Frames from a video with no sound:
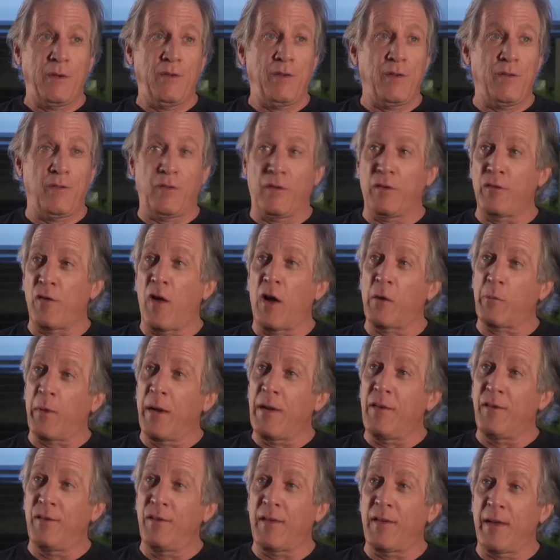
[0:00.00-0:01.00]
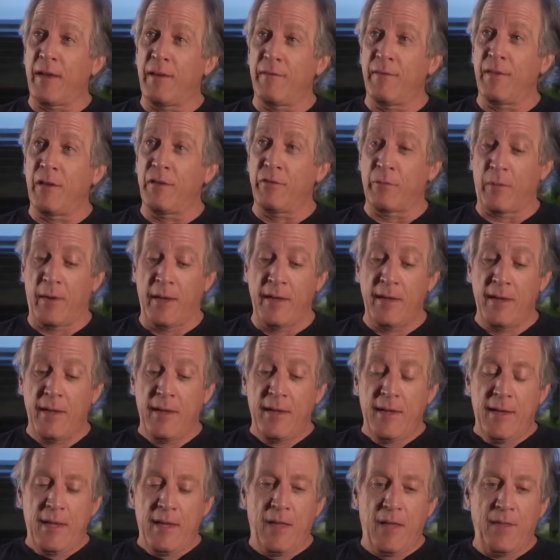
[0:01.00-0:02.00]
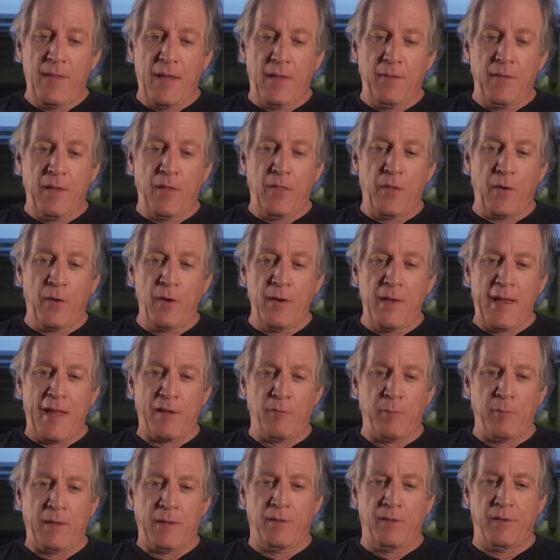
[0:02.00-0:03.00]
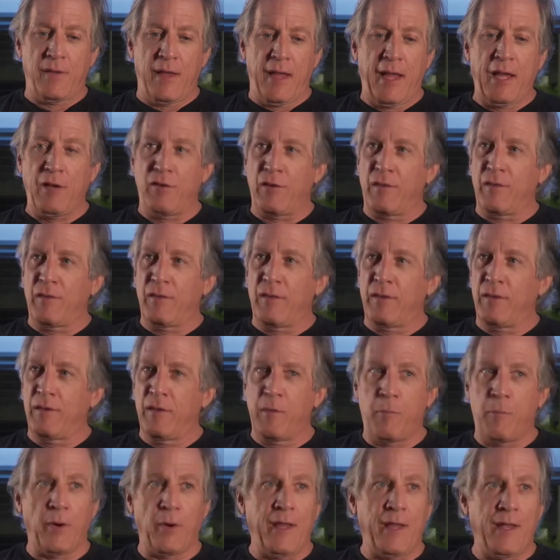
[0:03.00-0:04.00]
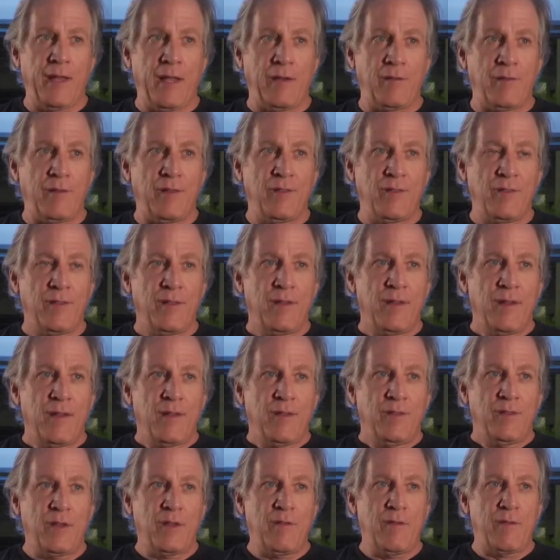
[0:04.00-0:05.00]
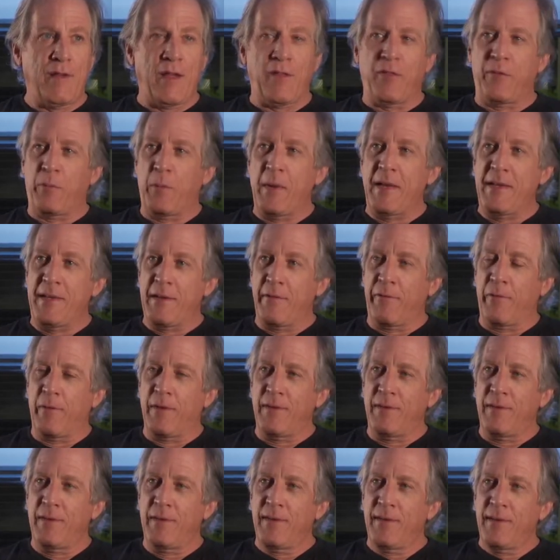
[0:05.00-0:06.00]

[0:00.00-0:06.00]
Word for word: which is the songwriting side of this, right? Yeah. And then the third aspect is the agents, it's the booking agents. So you've got three different